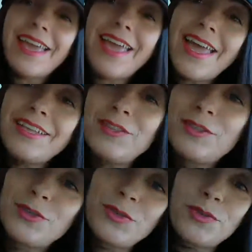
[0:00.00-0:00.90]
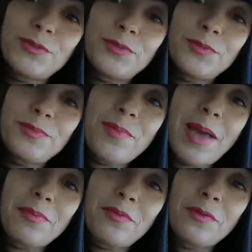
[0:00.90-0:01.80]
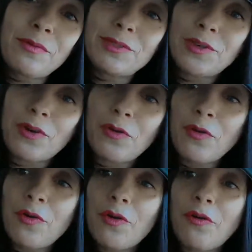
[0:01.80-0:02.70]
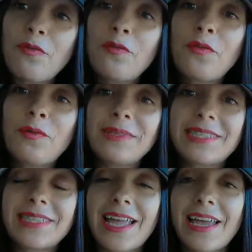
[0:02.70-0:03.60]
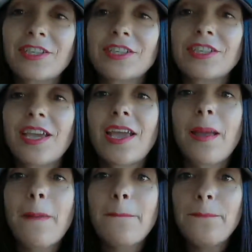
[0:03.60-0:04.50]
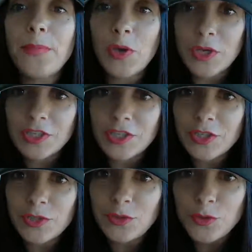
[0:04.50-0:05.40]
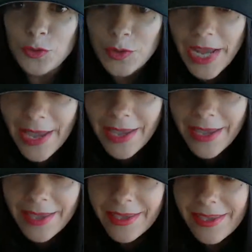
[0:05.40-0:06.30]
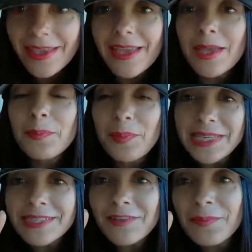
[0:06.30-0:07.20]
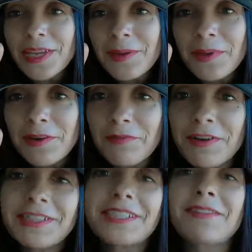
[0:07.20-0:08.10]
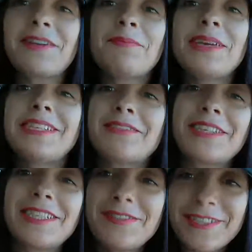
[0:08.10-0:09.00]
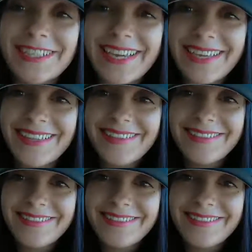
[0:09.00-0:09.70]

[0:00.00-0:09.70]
Head to mapitforward.org/merch today. Peace, love, and peanut butter, friends. Have an amazing rest of your day.